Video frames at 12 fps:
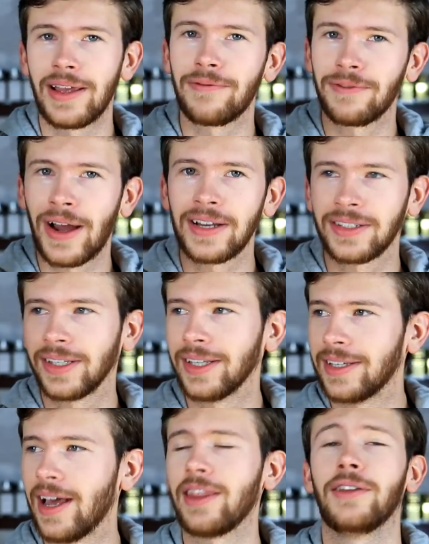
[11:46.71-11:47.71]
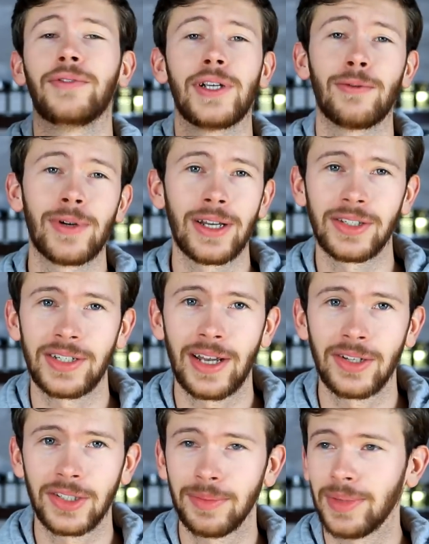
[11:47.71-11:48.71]
they fight to the death if anyone else
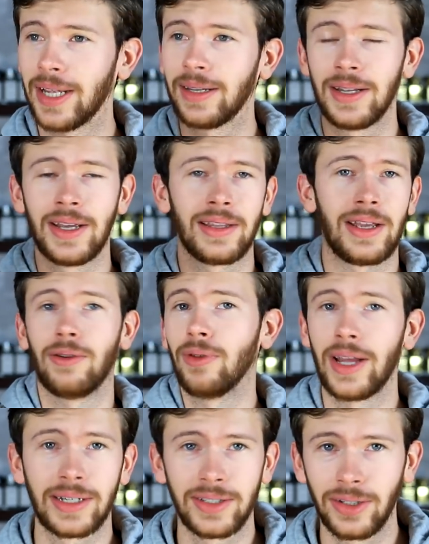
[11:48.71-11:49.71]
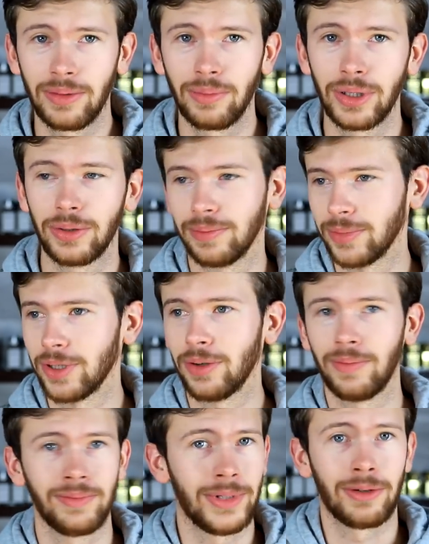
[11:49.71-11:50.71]
tells them that they don't like Dylan Blue.
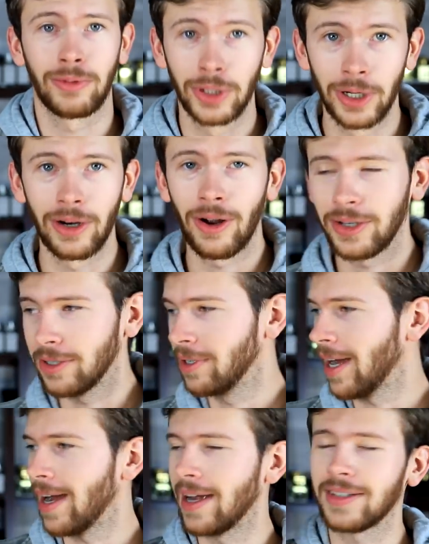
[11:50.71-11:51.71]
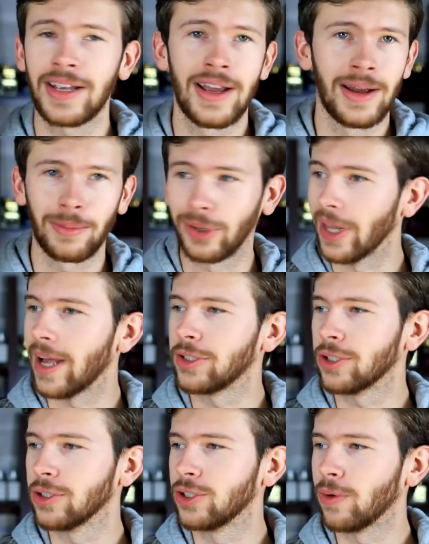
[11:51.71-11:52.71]
So, you know, good on you guys. I'm
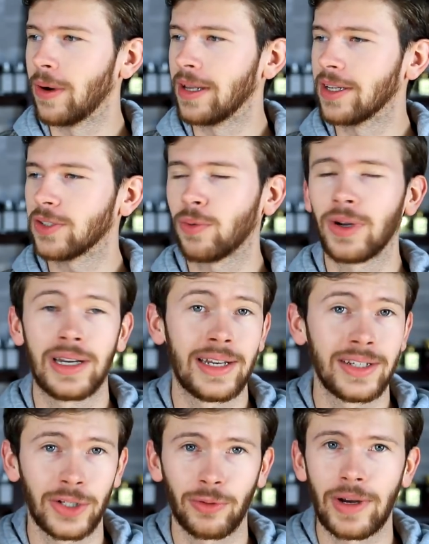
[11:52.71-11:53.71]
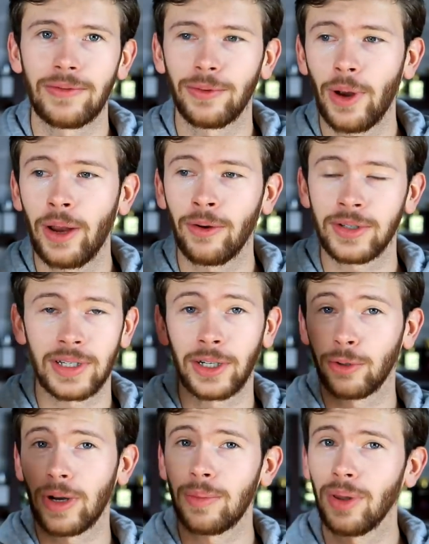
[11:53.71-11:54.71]
glad you're enjoying this one. It is a great fragrance and
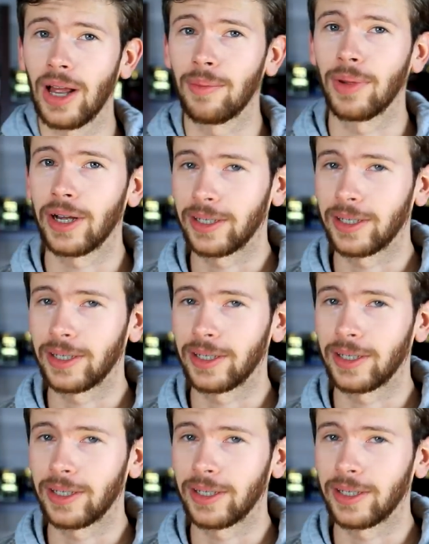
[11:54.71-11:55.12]
a great blind